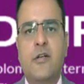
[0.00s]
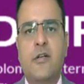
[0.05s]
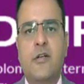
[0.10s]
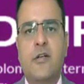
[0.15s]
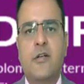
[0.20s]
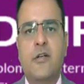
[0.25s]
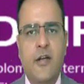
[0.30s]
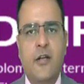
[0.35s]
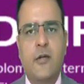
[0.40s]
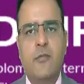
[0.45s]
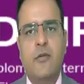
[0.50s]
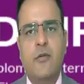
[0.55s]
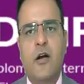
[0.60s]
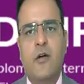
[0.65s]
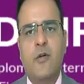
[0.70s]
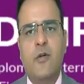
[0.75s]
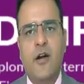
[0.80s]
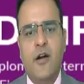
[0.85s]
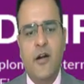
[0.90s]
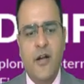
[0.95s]
item
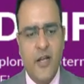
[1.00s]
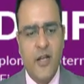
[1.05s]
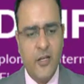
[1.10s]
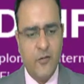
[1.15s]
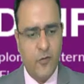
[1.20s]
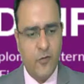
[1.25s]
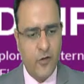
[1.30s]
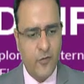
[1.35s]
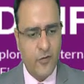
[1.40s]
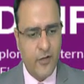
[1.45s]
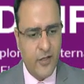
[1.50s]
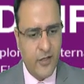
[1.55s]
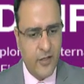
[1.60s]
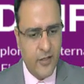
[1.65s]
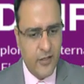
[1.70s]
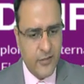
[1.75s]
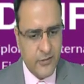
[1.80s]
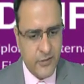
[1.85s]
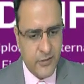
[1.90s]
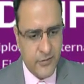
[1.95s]
covered under IAS 41
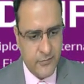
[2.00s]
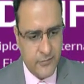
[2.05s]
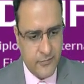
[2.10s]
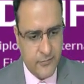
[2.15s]
agriculture.